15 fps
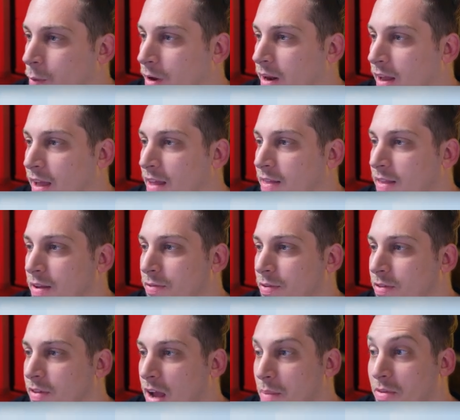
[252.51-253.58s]
We're going to get
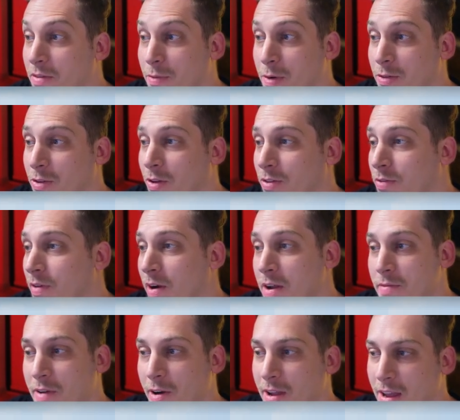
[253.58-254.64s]
different types of results. Very,
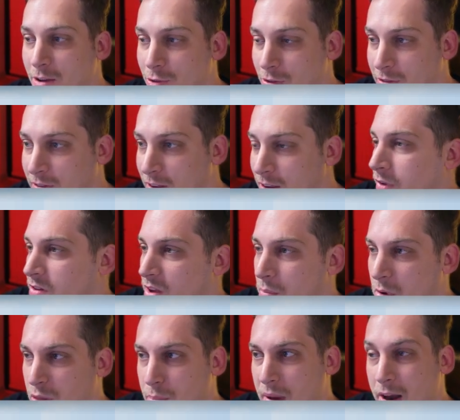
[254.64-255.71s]
very interesting. Some
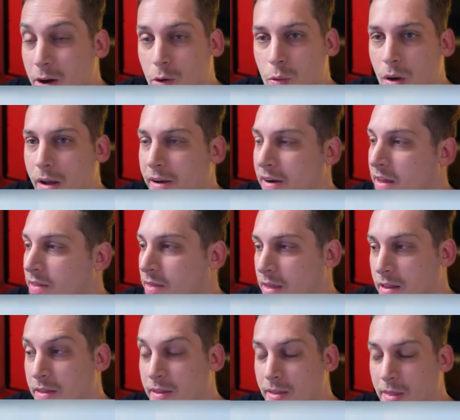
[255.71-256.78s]
with better quality than,